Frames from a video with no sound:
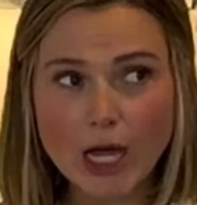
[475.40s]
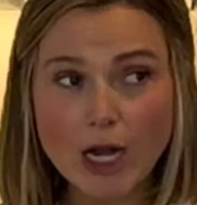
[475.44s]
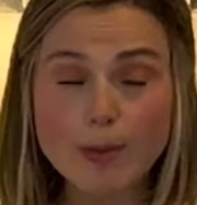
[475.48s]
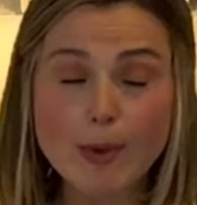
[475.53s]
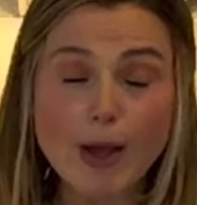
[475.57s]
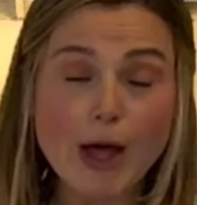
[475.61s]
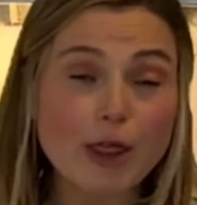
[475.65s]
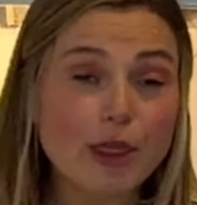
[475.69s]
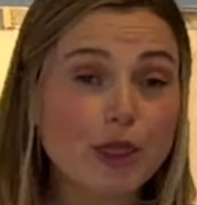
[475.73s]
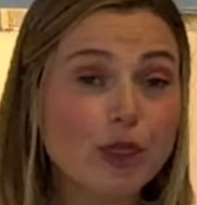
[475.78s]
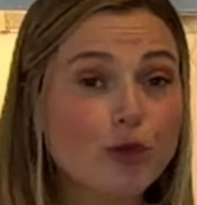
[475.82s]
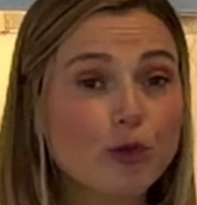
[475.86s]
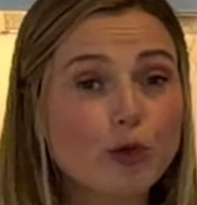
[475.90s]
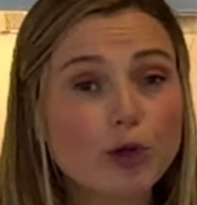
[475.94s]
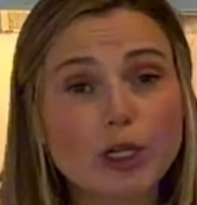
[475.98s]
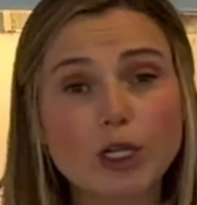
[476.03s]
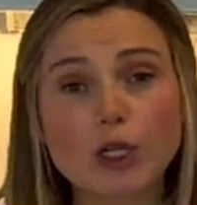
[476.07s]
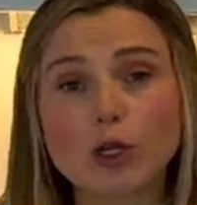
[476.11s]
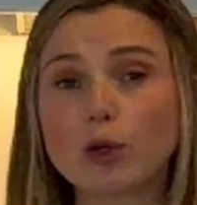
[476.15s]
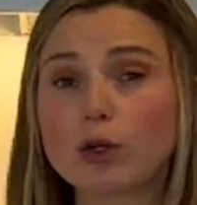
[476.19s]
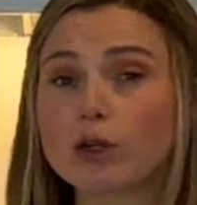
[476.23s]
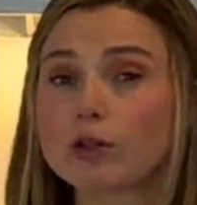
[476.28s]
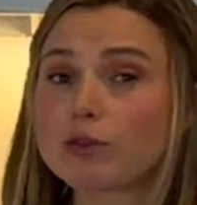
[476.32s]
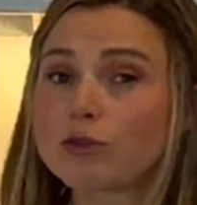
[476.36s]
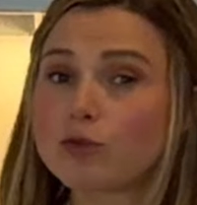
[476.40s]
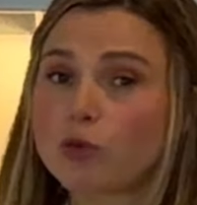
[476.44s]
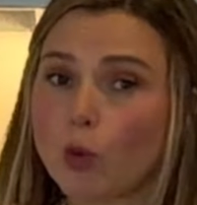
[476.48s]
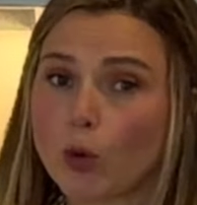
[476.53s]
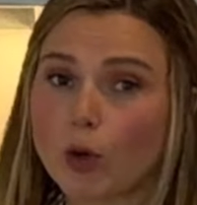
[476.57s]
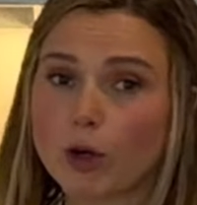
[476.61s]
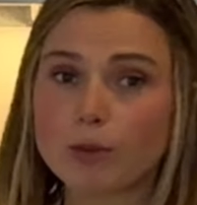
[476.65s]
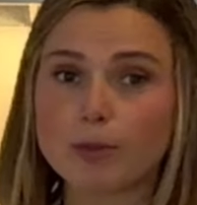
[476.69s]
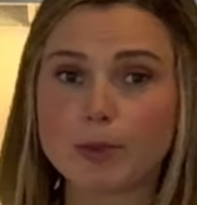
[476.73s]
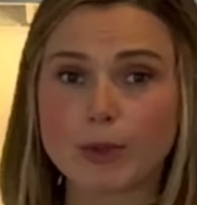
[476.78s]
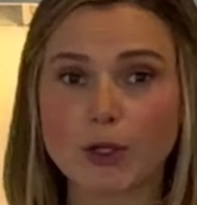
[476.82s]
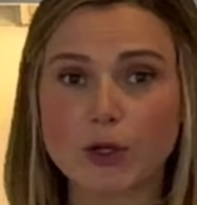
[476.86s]
about 3 or
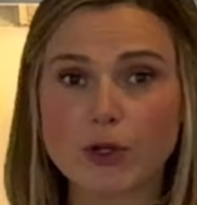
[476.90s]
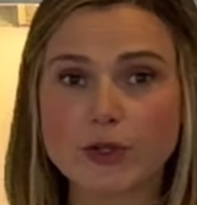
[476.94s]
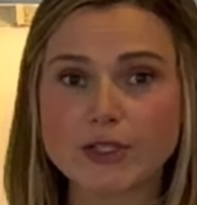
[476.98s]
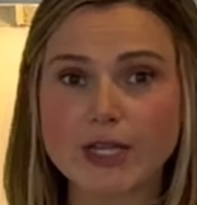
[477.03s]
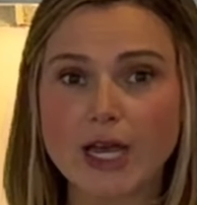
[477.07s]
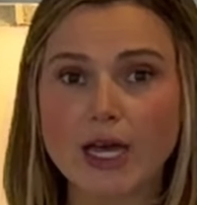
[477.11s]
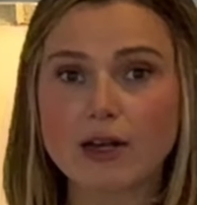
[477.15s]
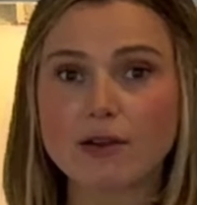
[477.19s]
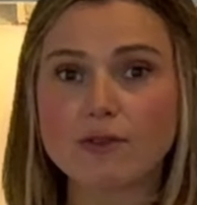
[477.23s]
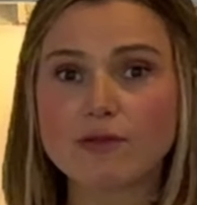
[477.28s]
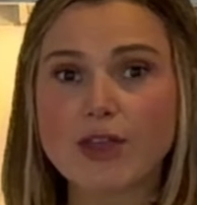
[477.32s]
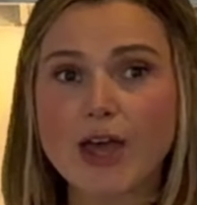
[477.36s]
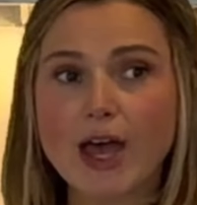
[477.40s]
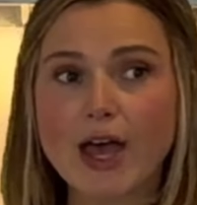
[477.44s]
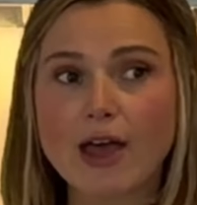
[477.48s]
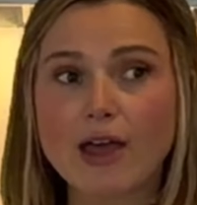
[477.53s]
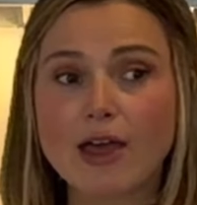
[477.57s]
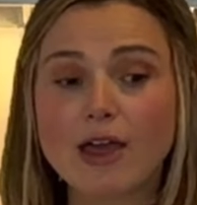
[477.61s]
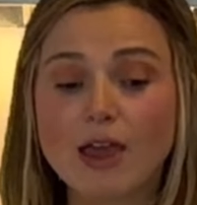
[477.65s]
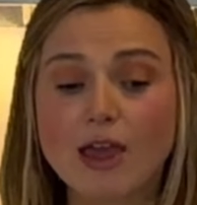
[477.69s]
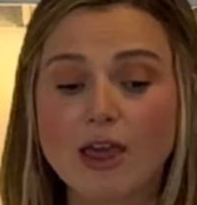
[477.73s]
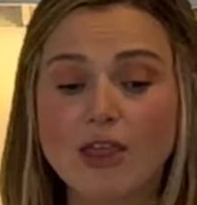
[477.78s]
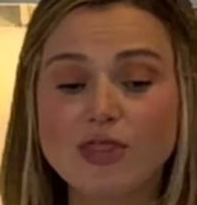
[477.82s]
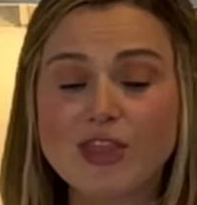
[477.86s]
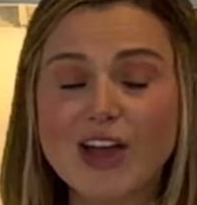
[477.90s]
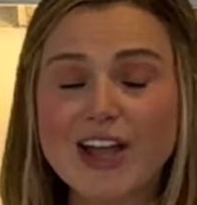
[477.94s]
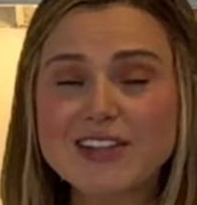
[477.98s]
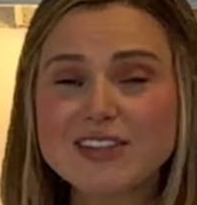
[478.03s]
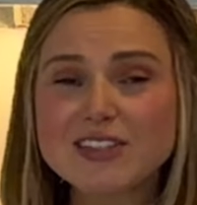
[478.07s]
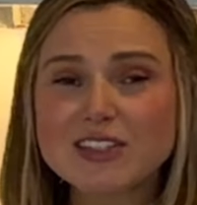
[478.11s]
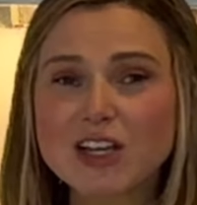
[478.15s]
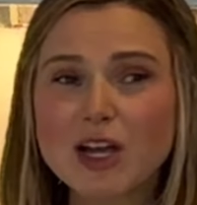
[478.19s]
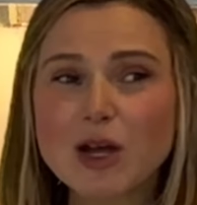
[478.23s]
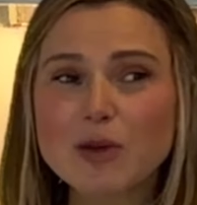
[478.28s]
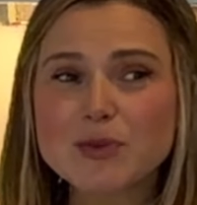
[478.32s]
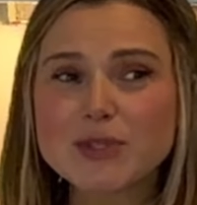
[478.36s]
4 meals out of that.
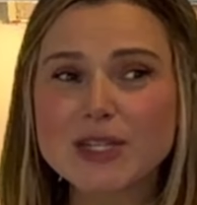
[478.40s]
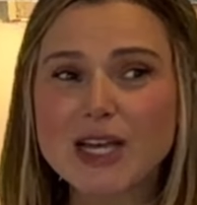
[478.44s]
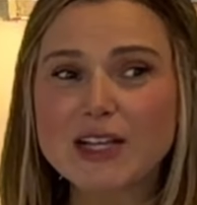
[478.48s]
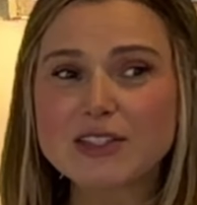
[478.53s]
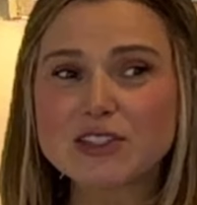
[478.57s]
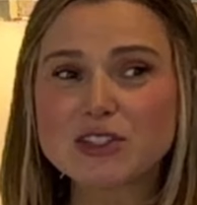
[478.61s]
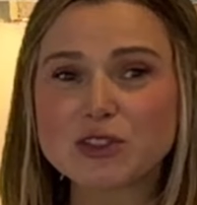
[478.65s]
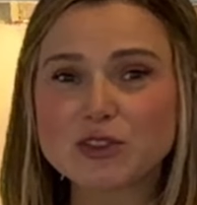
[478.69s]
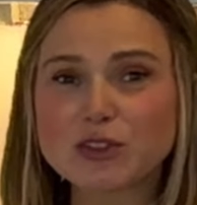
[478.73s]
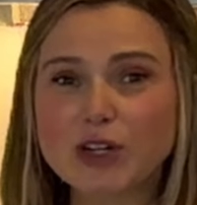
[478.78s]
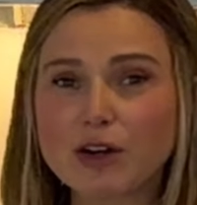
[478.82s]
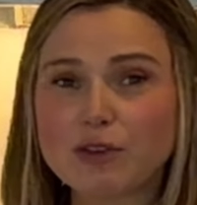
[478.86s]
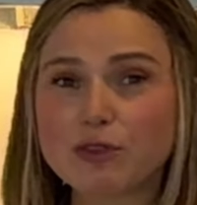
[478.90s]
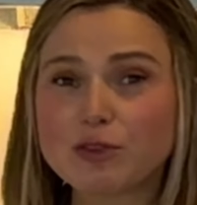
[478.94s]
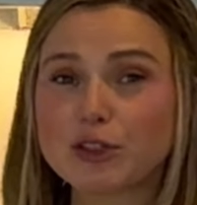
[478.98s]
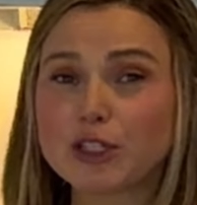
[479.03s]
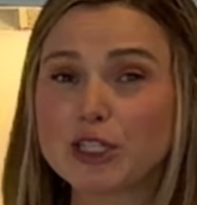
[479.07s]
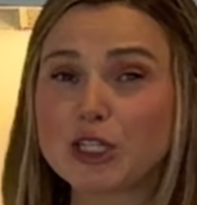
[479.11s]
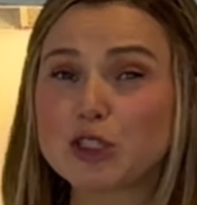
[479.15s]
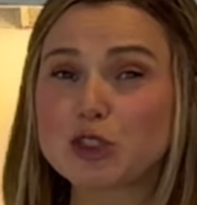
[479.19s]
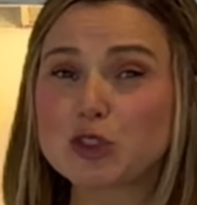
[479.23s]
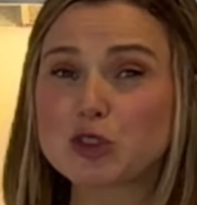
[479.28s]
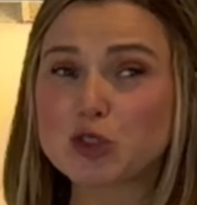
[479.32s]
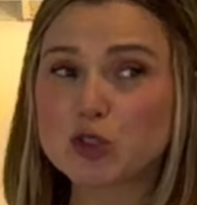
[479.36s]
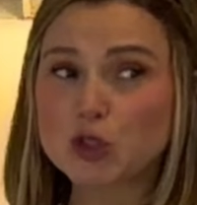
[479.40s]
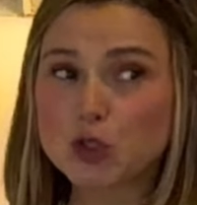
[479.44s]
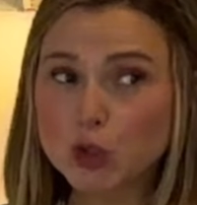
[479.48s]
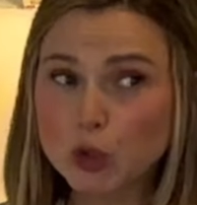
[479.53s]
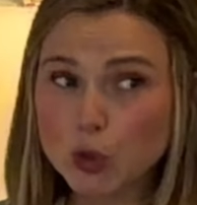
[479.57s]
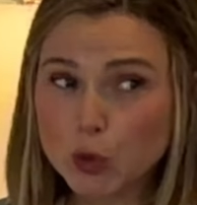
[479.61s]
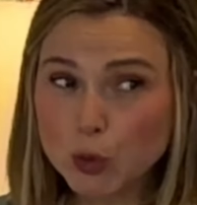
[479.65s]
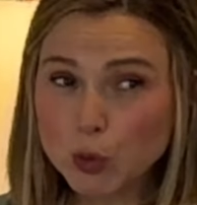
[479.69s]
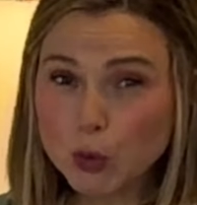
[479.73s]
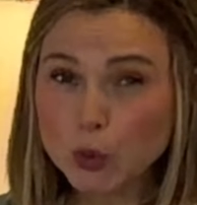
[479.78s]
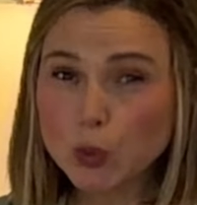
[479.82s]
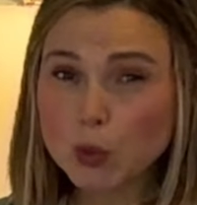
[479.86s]
That comes out to roughly
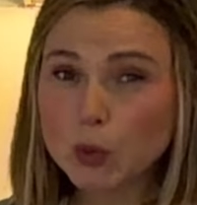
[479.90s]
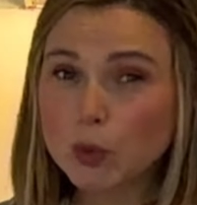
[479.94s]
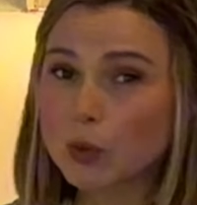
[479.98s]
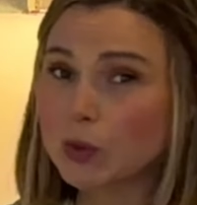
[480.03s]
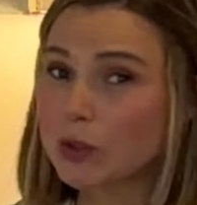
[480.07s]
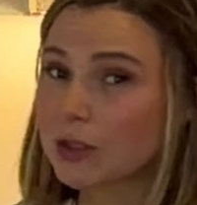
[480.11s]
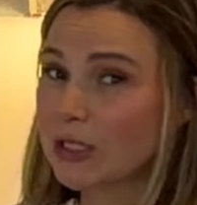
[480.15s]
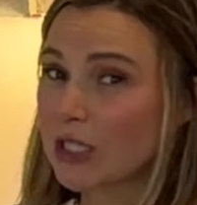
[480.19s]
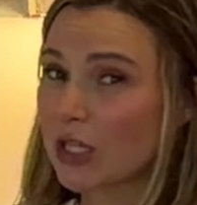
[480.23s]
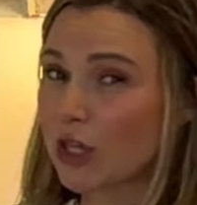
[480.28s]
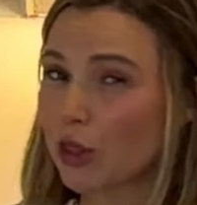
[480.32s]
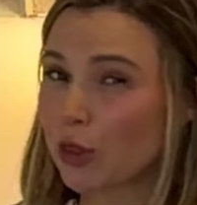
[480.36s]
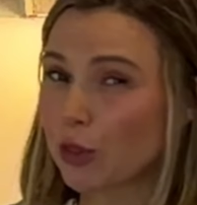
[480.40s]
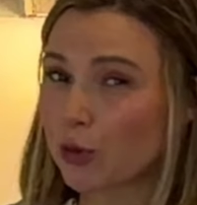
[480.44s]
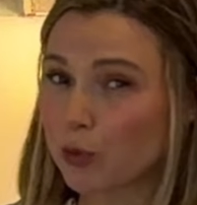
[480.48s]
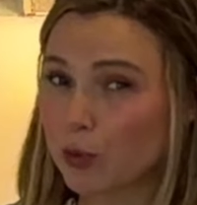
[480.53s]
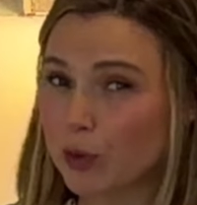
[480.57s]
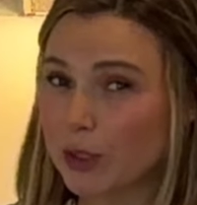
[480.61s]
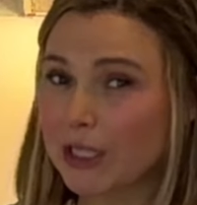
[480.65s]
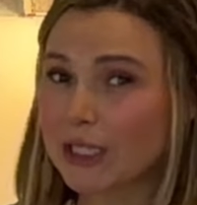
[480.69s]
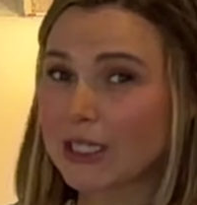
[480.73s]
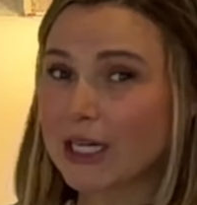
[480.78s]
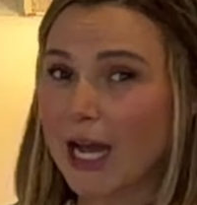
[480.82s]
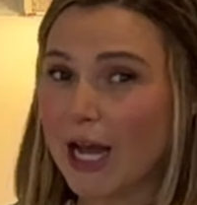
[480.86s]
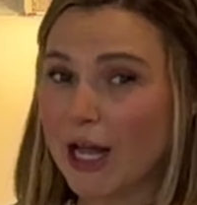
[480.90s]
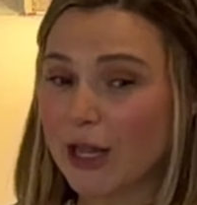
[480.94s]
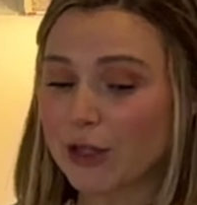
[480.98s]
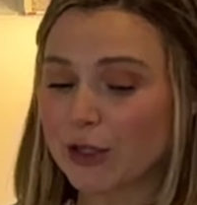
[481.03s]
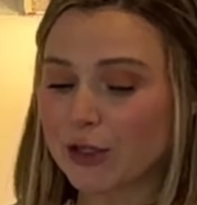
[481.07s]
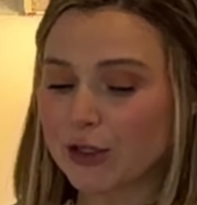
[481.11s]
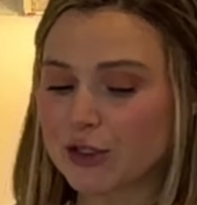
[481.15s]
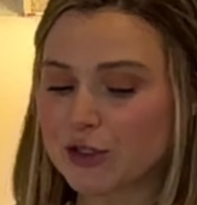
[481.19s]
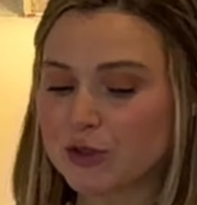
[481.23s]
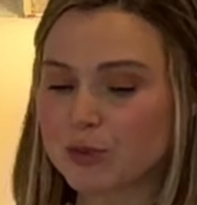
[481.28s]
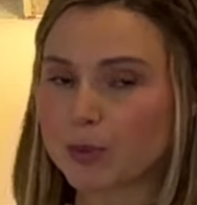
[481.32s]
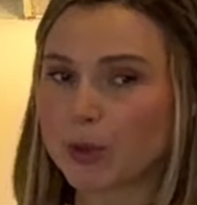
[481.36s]
$2 to
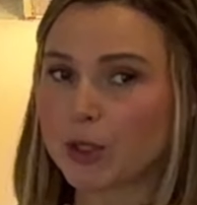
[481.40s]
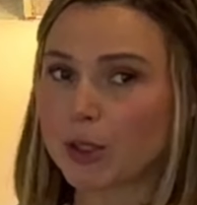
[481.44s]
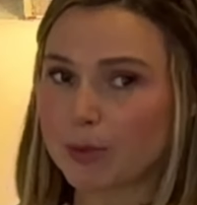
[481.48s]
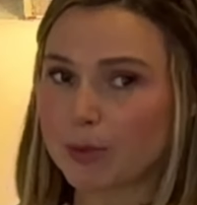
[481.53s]
$3 per